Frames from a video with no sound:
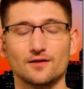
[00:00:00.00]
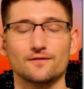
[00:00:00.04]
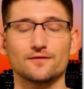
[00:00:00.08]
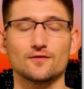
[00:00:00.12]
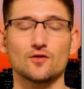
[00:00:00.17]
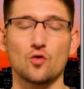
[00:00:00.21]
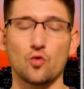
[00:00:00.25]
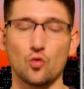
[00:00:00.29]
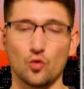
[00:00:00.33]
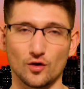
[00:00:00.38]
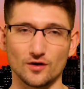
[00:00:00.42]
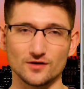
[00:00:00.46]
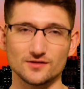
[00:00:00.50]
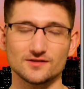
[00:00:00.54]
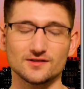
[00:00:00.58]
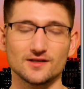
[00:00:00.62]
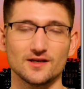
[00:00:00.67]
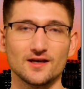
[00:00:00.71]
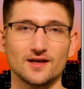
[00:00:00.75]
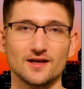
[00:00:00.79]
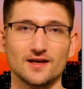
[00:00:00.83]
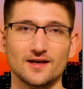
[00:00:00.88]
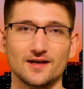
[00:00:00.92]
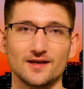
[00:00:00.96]
of course,
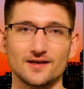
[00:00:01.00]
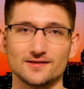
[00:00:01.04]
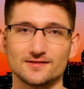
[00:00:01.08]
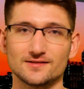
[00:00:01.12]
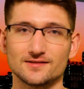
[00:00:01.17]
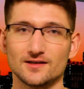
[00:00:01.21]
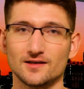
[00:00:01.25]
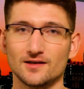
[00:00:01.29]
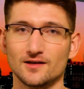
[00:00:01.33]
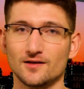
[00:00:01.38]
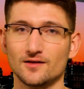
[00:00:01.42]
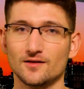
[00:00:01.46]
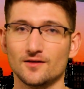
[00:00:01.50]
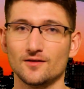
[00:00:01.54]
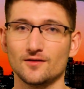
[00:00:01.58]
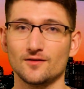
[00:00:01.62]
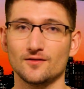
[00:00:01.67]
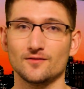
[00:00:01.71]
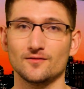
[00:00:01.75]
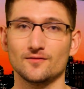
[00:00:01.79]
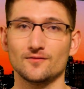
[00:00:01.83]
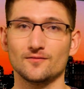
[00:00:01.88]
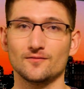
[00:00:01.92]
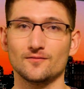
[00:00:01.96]
his
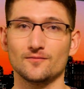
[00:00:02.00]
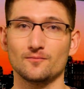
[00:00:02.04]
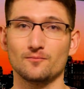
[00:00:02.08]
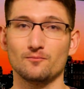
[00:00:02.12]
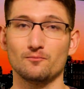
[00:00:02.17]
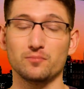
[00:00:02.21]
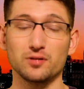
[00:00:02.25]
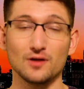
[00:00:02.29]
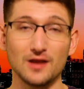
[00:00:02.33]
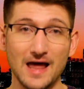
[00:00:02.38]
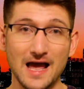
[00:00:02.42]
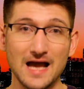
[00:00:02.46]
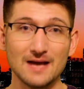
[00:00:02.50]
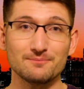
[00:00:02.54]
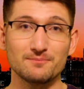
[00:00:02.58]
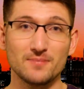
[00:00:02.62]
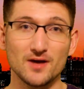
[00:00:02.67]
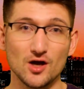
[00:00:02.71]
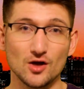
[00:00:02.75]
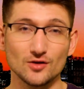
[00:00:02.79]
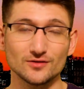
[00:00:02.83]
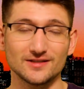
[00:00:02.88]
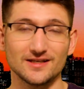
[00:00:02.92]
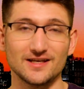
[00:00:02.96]
black
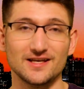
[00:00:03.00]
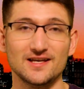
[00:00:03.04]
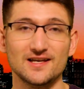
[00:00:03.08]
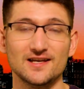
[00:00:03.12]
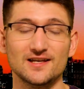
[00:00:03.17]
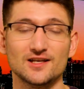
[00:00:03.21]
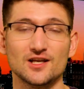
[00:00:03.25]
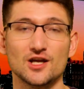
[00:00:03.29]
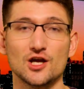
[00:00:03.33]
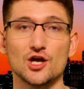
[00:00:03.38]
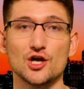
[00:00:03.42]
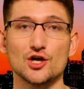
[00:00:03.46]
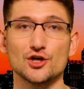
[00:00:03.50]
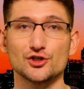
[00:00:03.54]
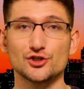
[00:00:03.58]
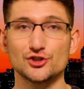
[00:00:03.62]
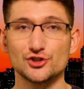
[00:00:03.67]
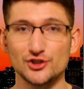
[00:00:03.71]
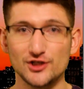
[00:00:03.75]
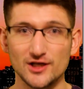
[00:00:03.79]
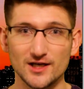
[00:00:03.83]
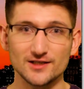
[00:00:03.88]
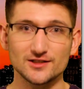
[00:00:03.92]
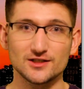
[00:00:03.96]
belt in
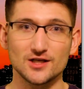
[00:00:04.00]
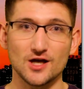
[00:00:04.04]
shit